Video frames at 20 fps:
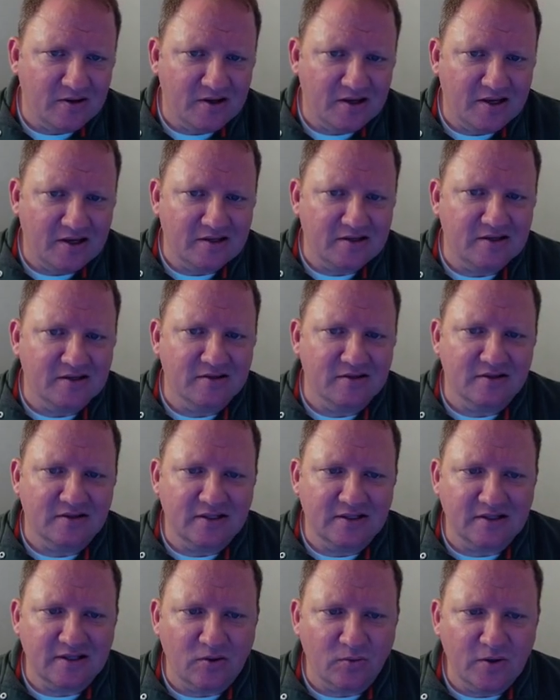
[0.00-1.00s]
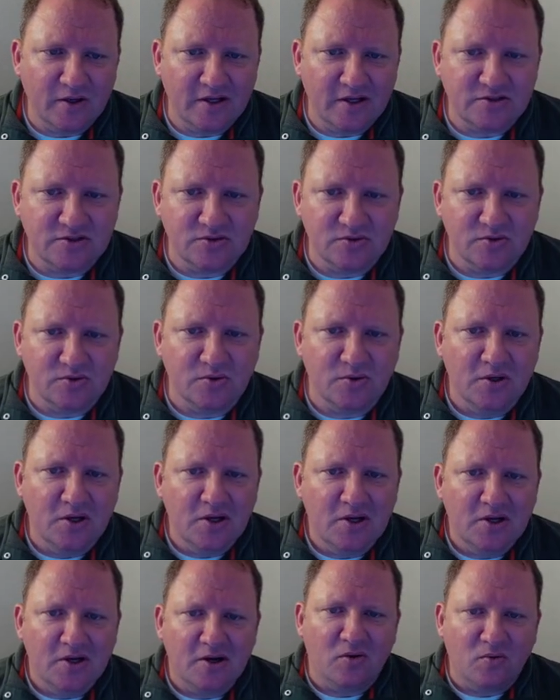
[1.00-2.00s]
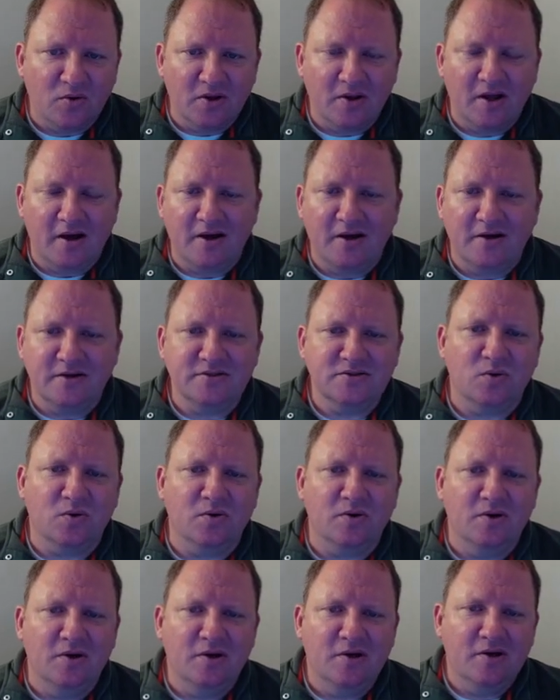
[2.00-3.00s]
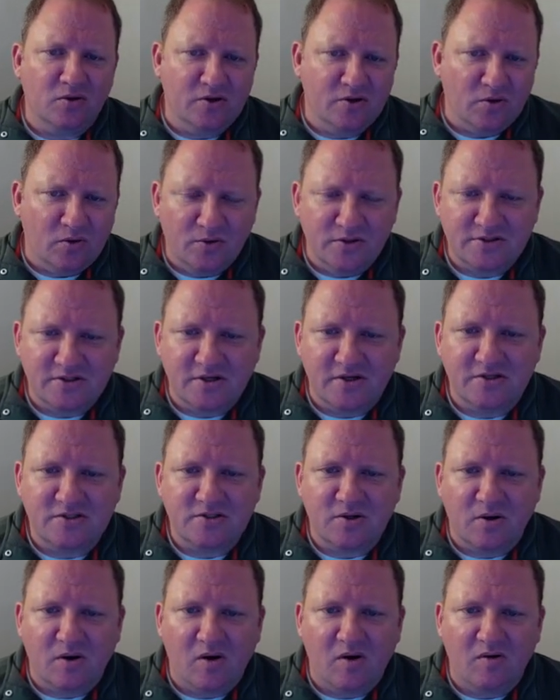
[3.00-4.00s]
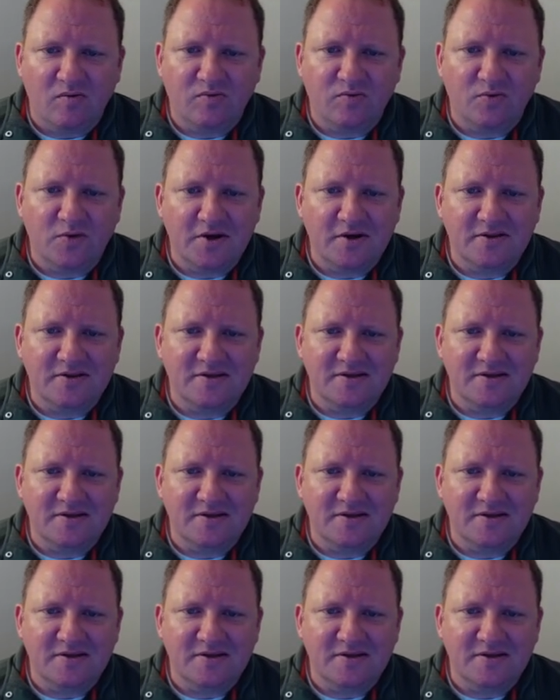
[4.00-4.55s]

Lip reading: And the thing that we to realize, or what you're always going to start off with,